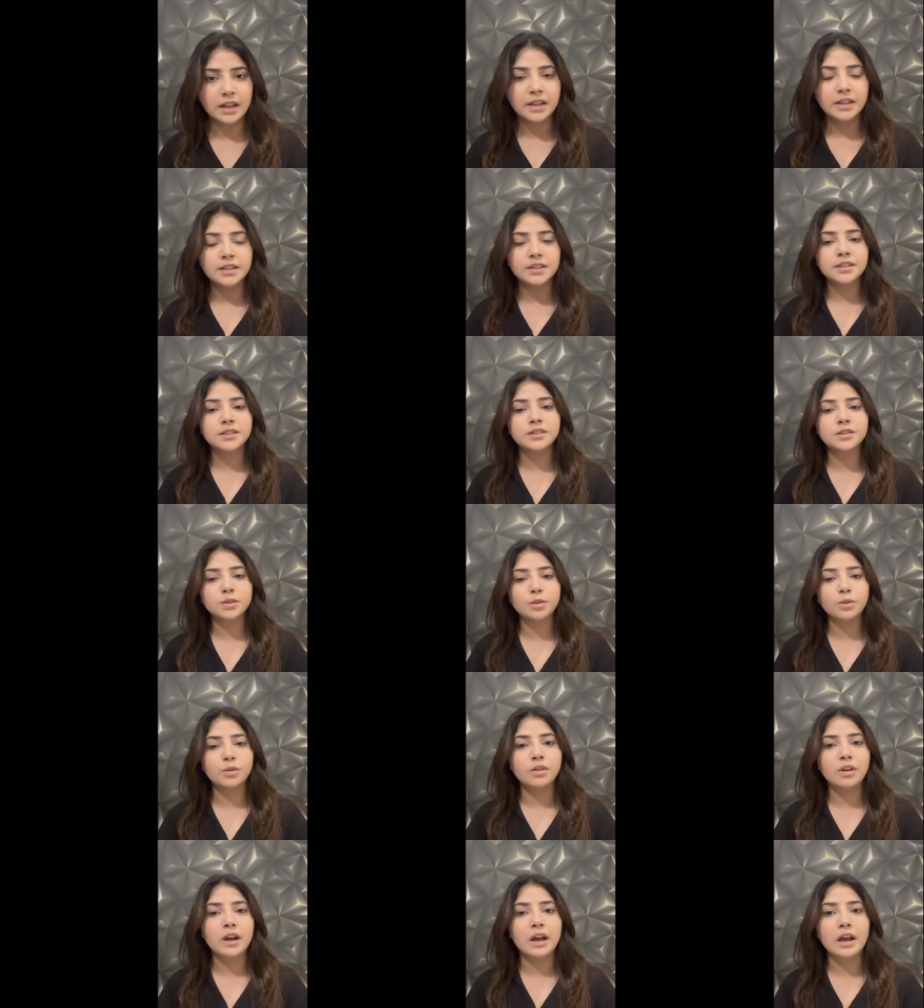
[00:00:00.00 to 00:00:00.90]

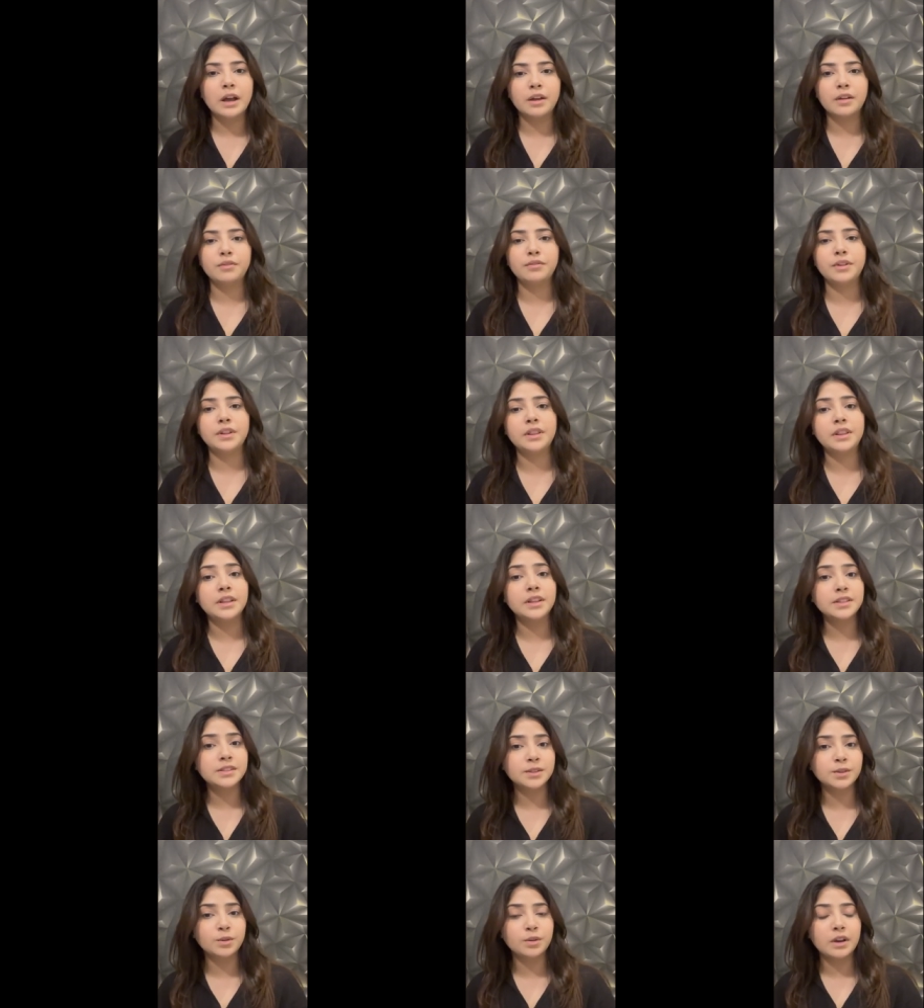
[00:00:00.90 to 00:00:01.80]
So with
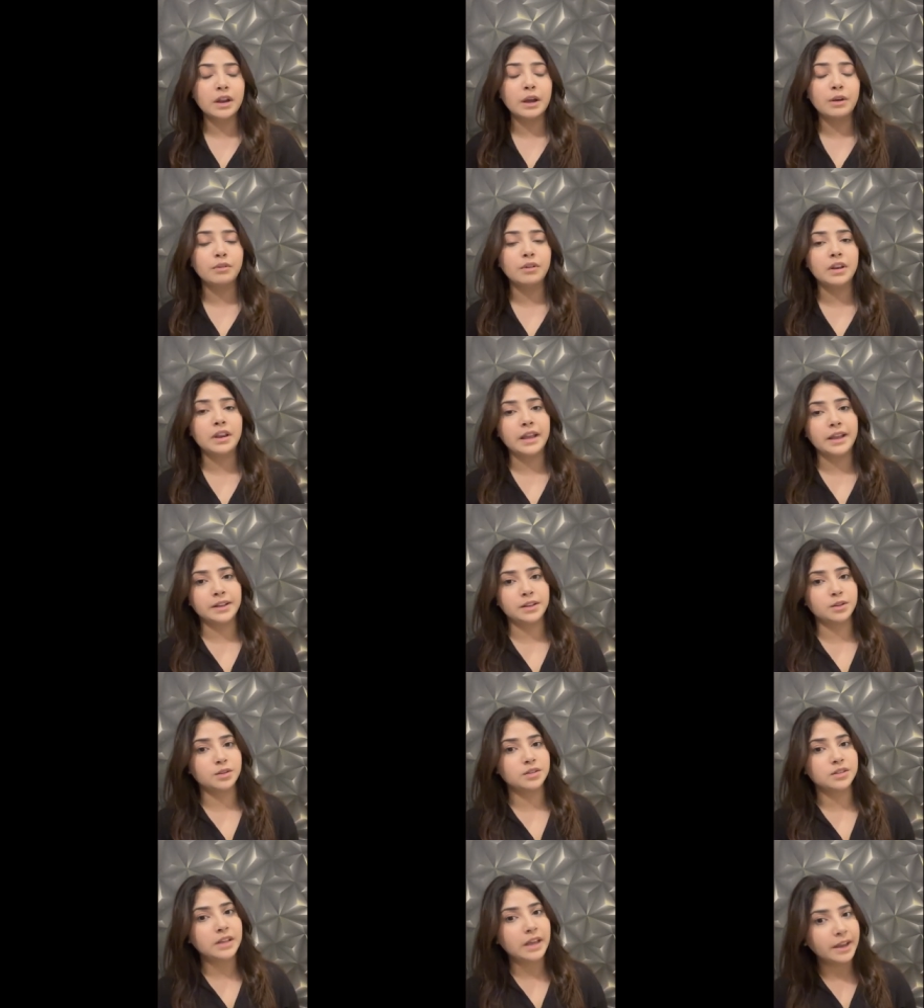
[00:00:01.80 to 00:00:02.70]
this note, I would like
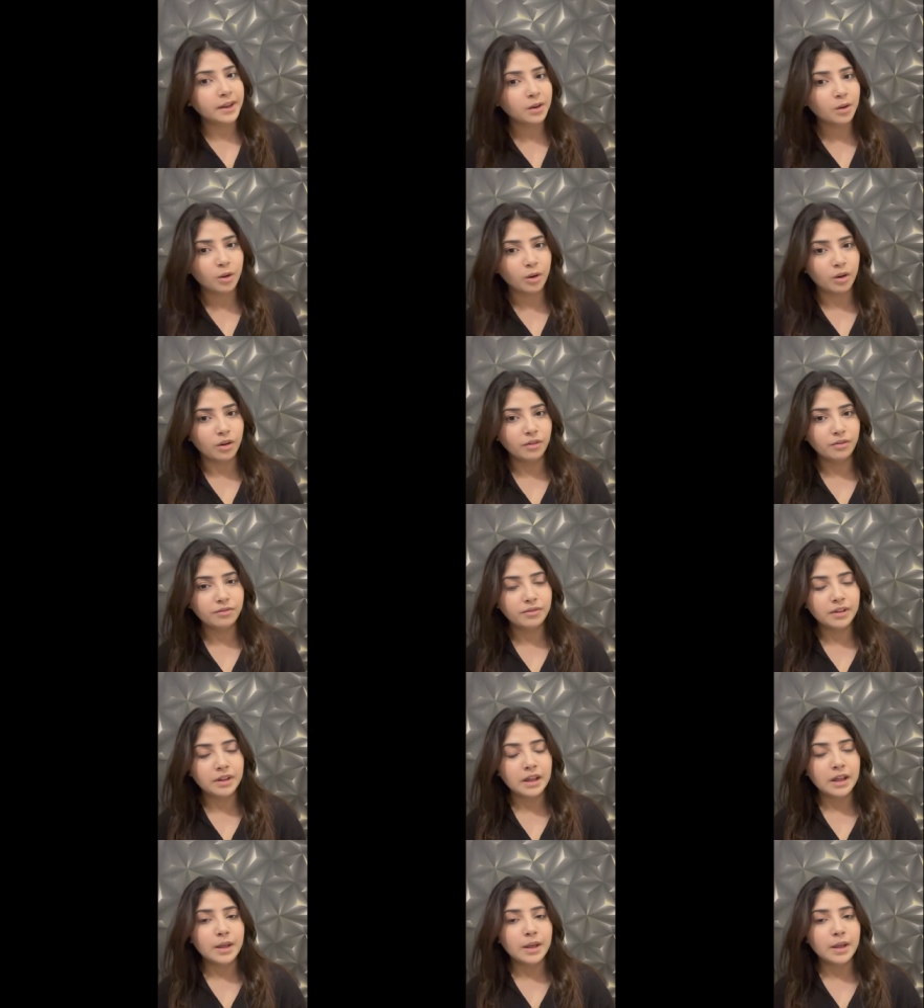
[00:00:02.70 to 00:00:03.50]
to sign off,